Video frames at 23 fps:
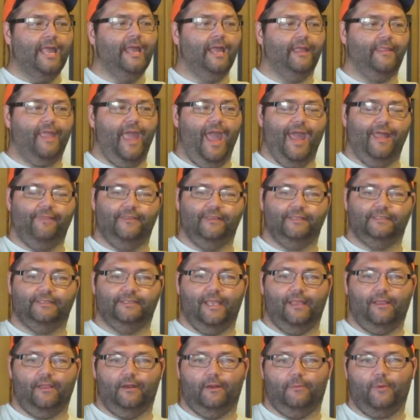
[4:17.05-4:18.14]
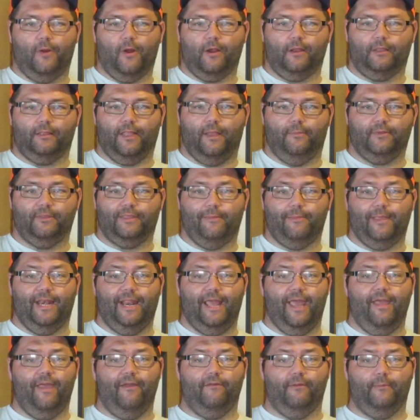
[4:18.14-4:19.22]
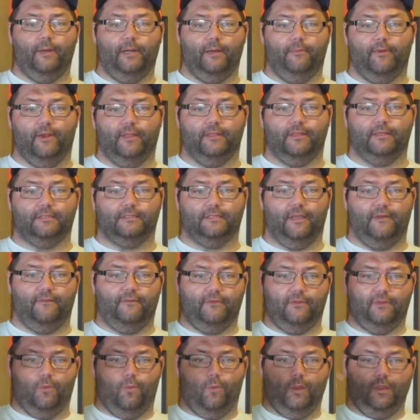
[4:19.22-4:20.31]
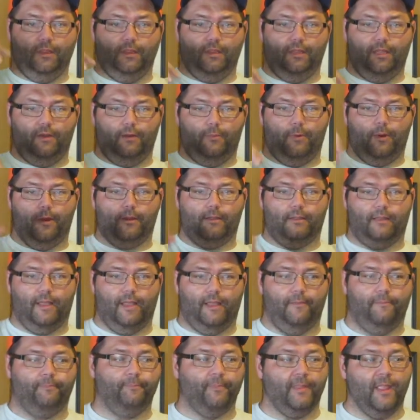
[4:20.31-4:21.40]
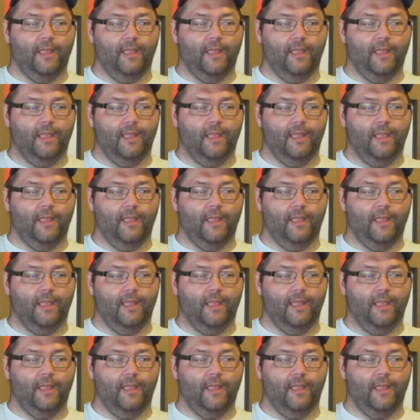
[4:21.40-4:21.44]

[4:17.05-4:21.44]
And they had this sale in a parking lot, but they made everybody bring their stuff to one little parking lot.